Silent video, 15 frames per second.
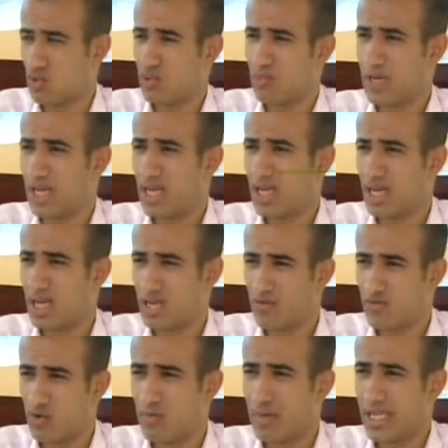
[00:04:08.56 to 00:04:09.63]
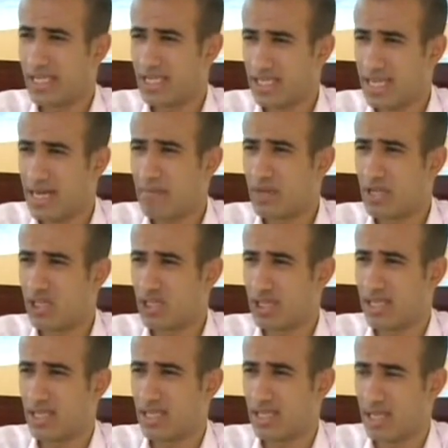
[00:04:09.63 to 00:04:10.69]
be formally established
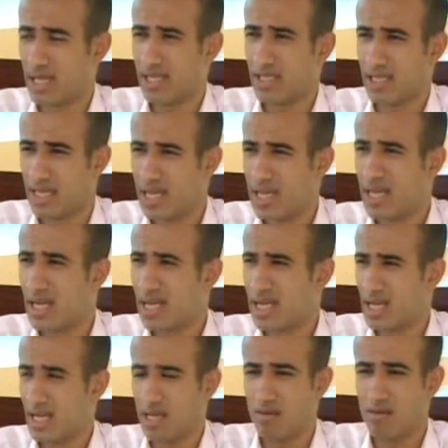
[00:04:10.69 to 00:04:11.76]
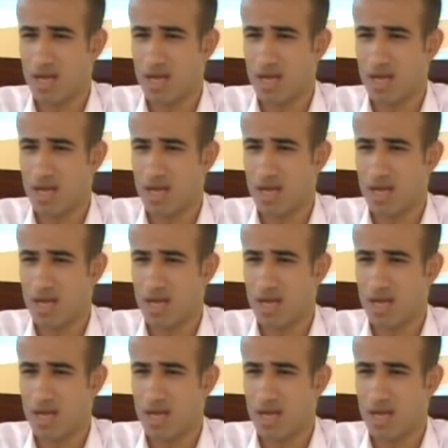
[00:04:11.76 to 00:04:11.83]
and legally